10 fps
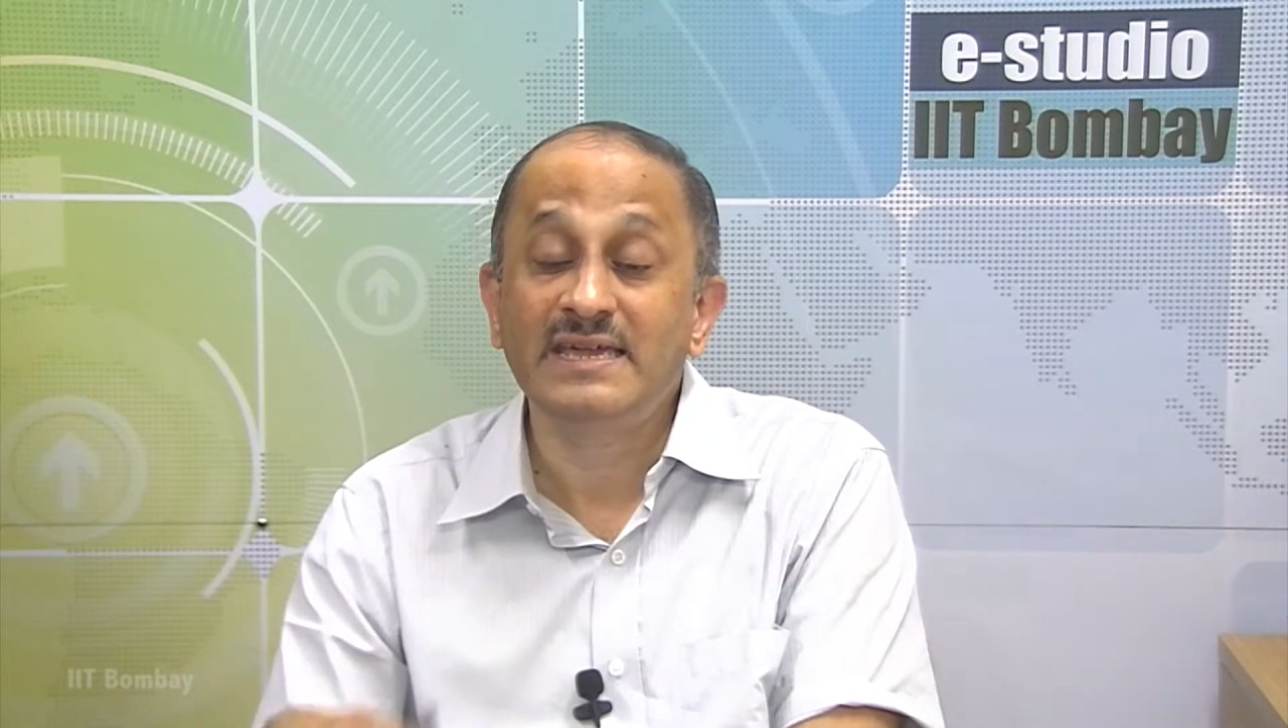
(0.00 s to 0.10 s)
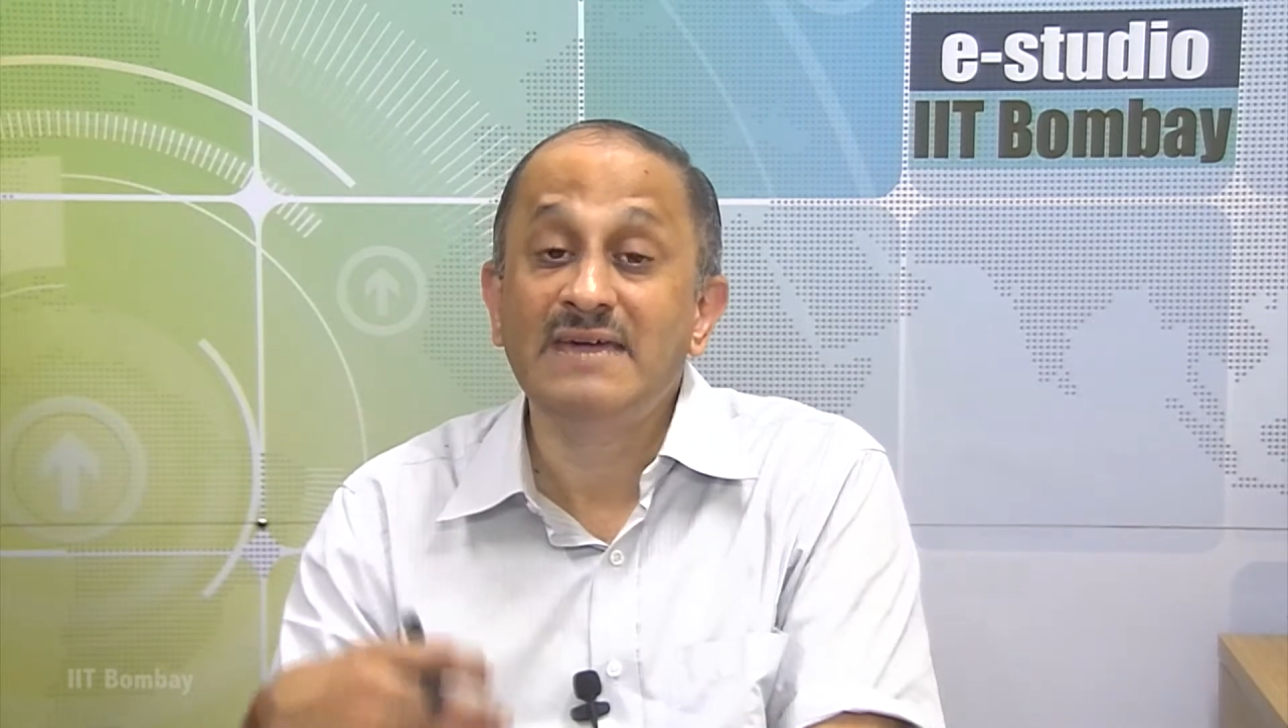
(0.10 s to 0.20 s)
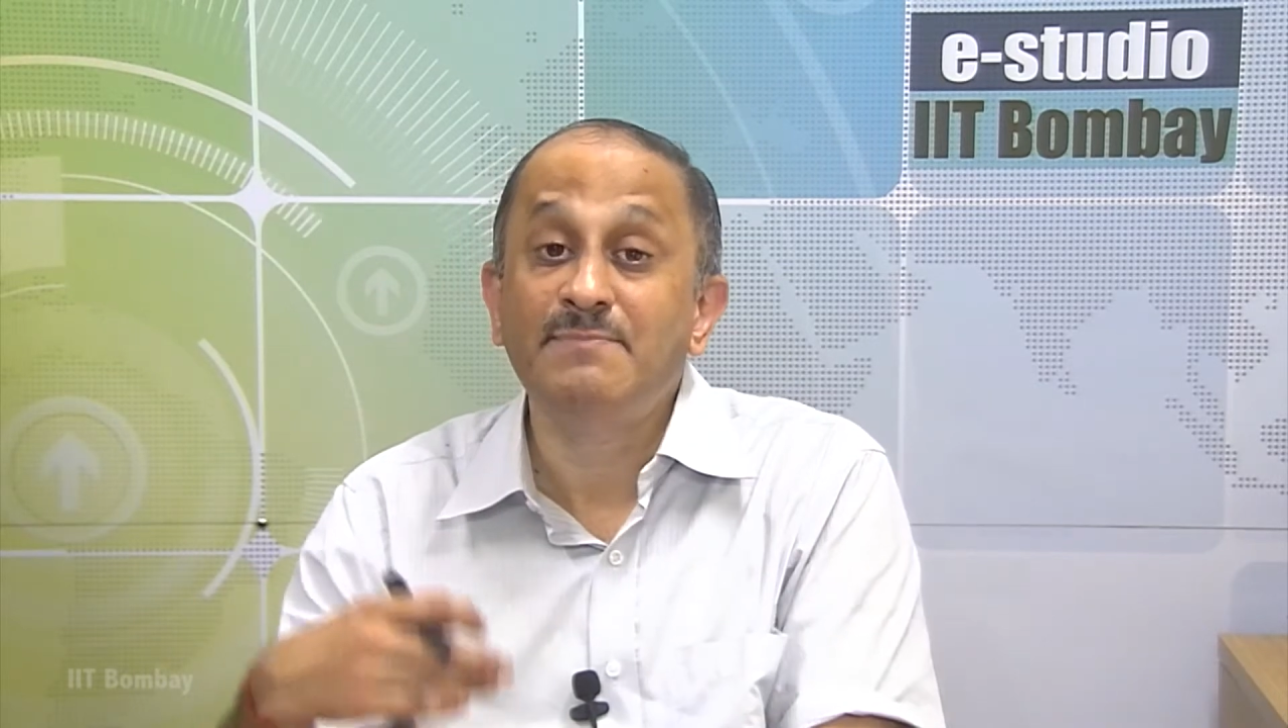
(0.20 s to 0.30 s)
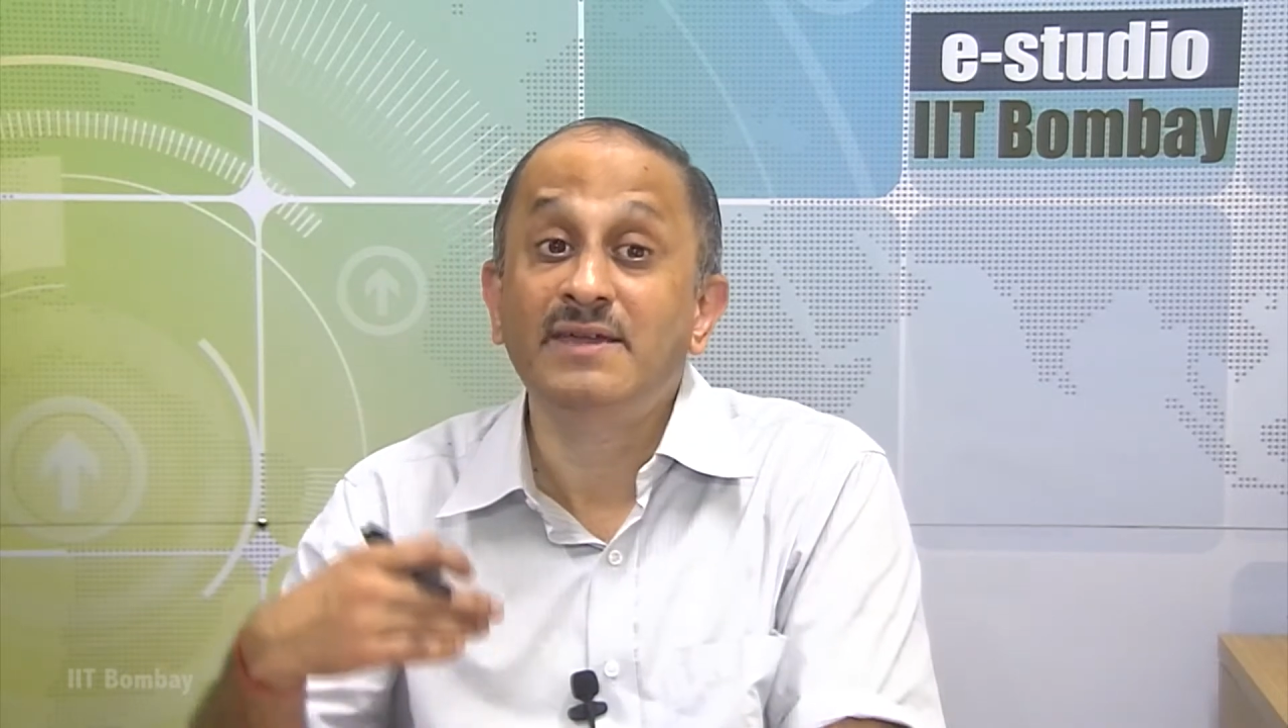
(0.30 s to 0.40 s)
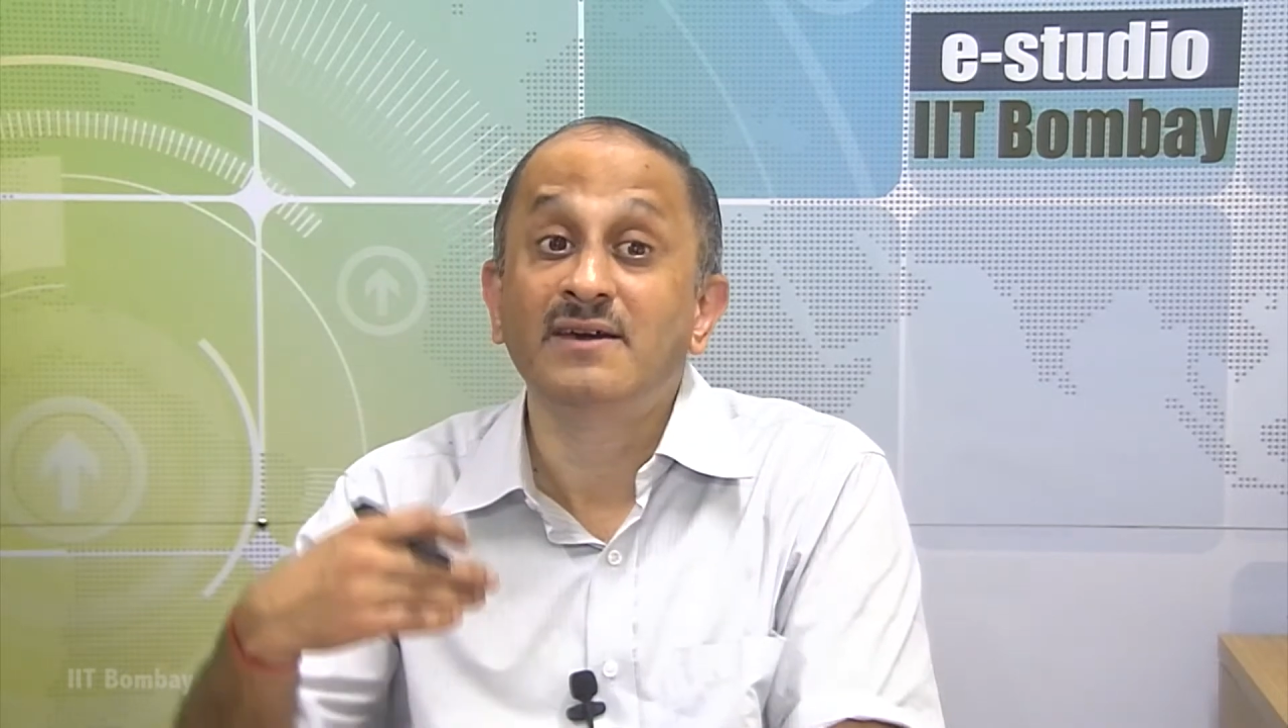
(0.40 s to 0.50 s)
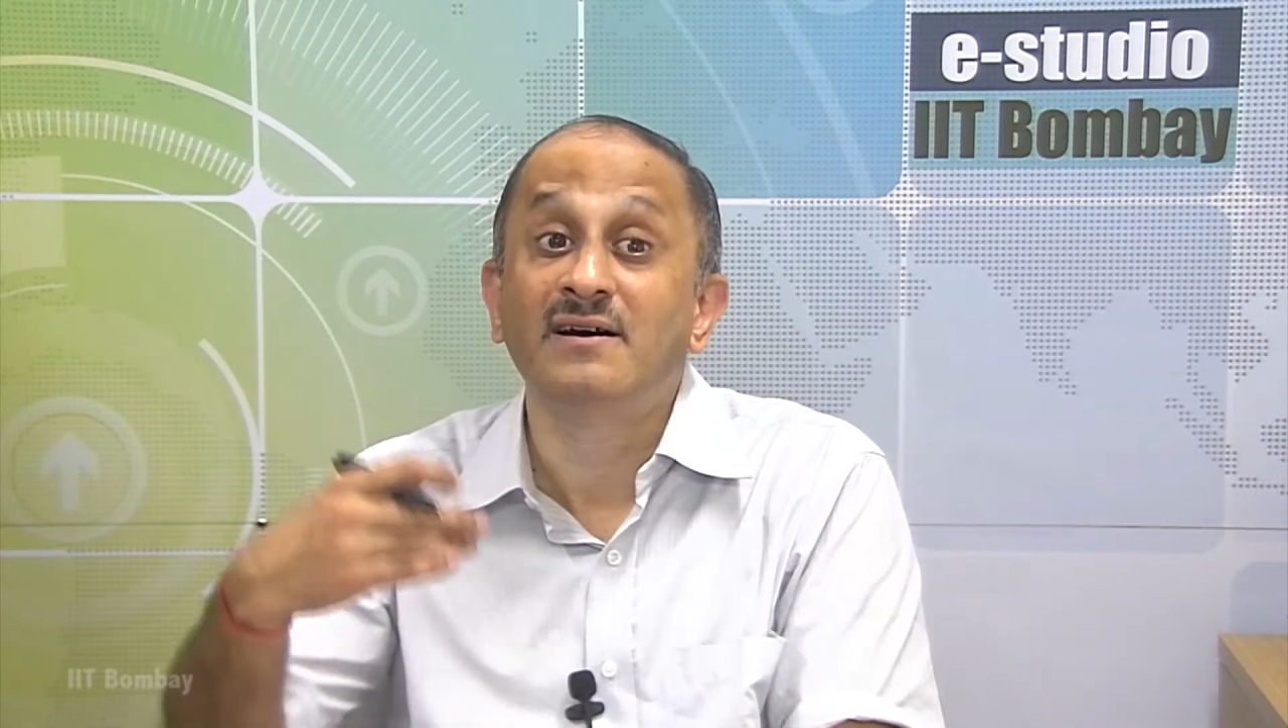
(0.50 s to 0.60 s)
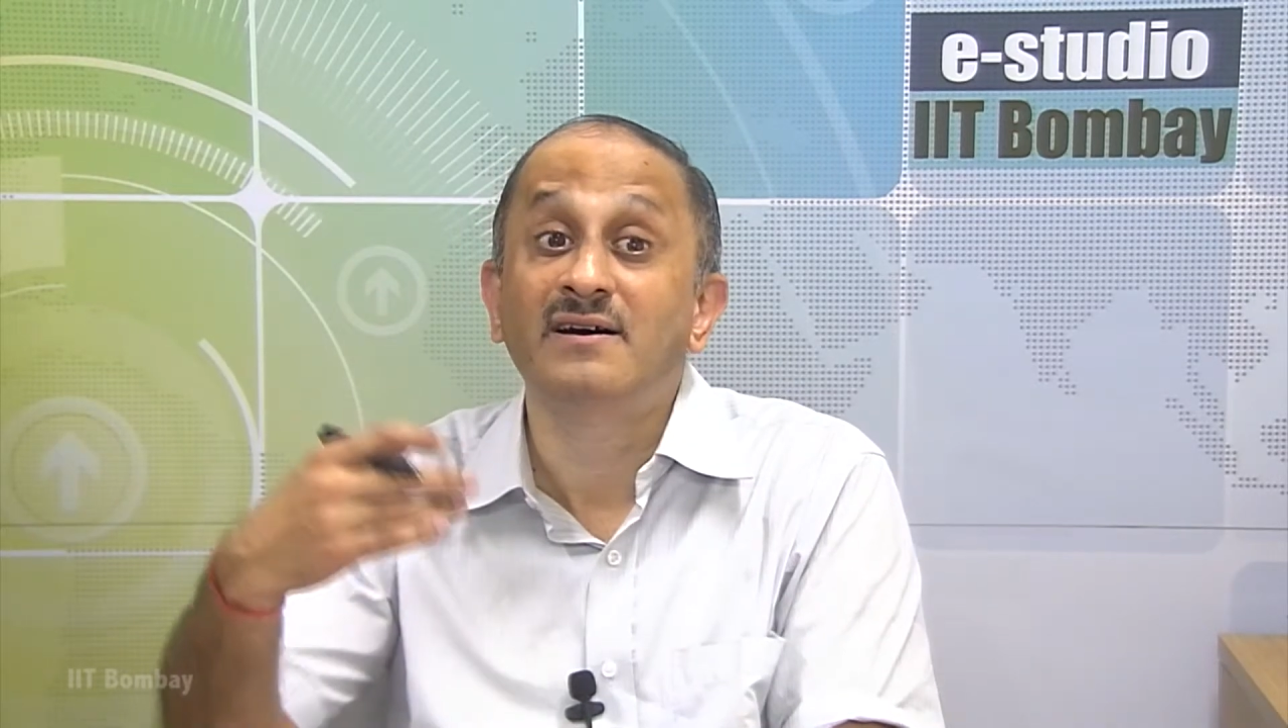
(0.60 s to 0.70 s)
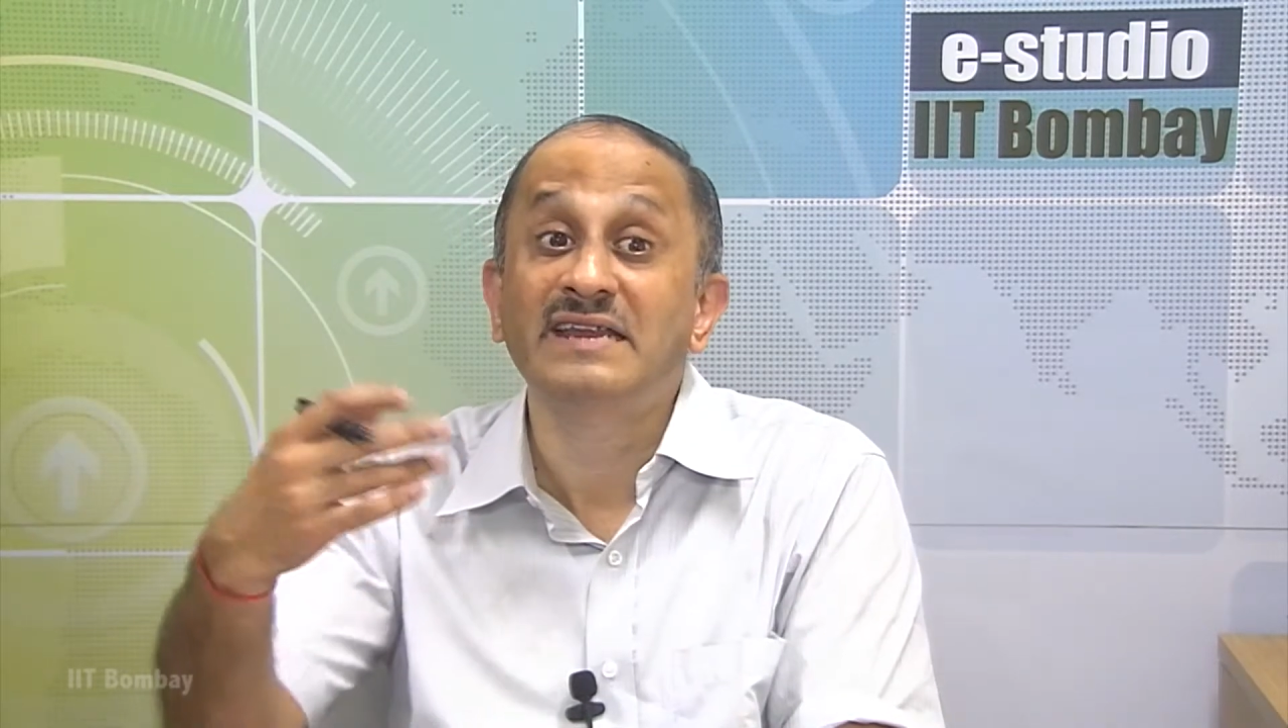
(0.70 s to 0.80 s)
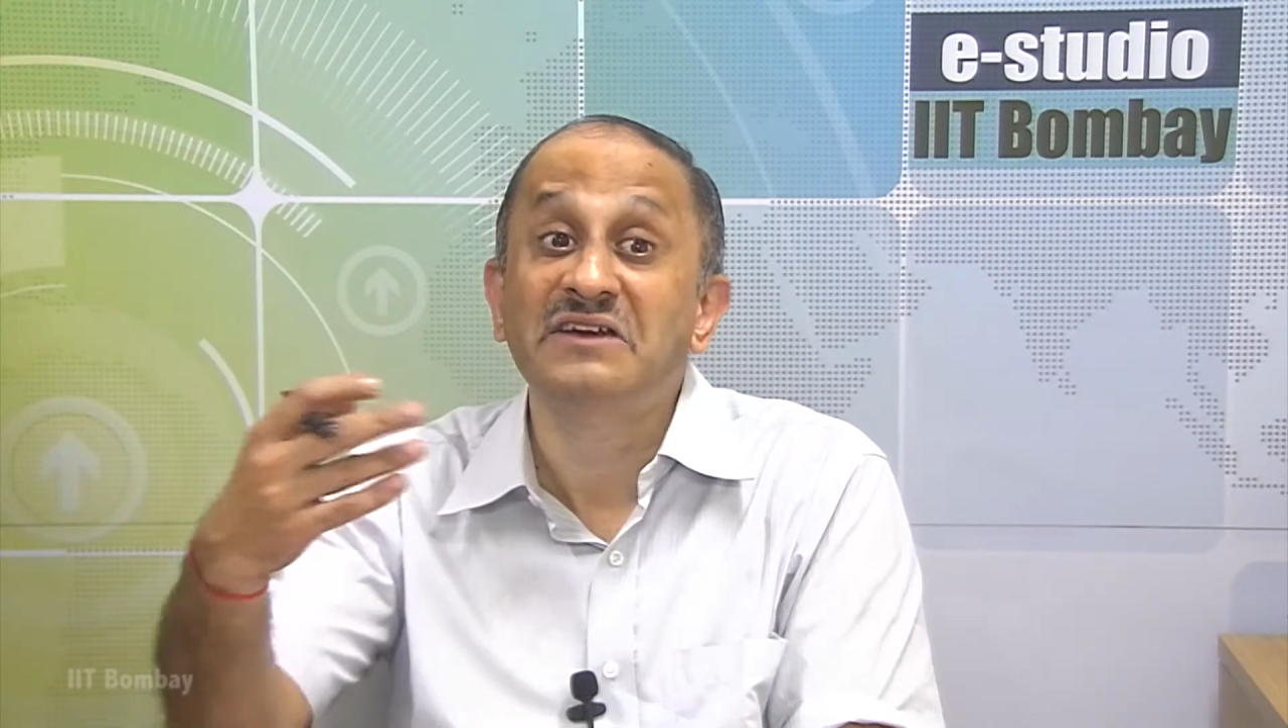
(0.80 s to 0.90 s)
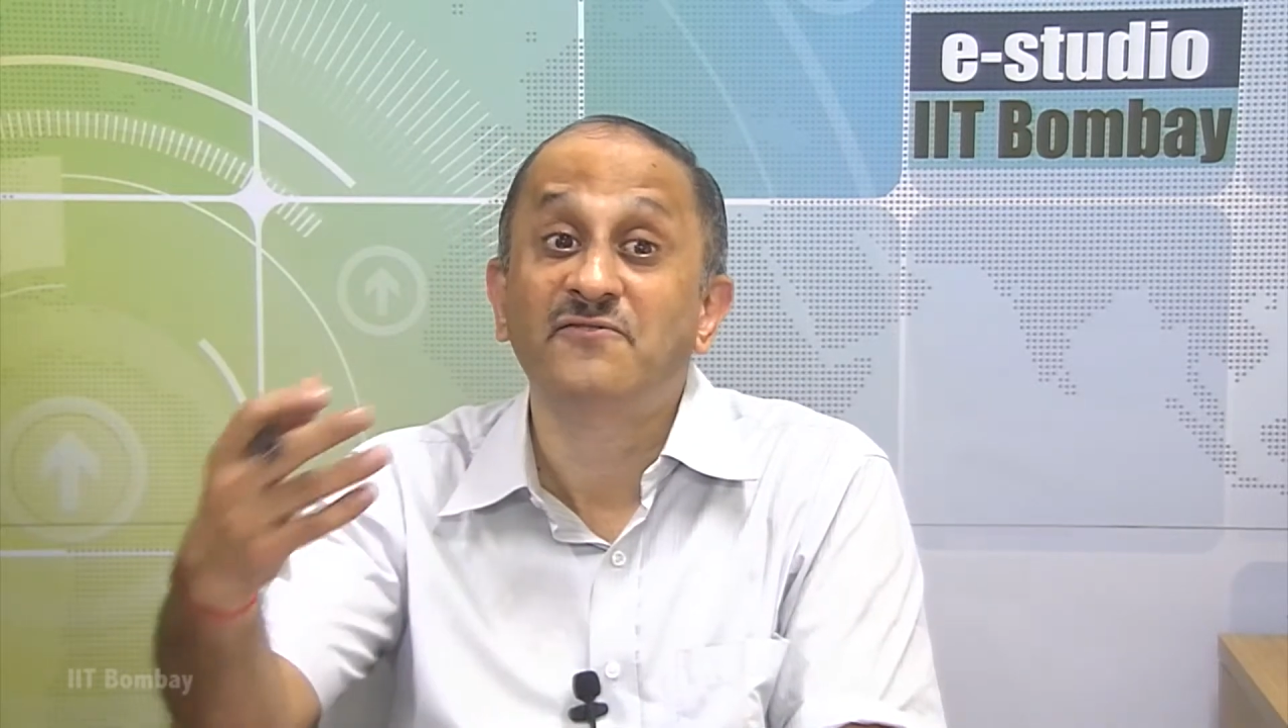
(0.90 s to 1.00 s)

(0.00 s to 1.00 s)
keep yearning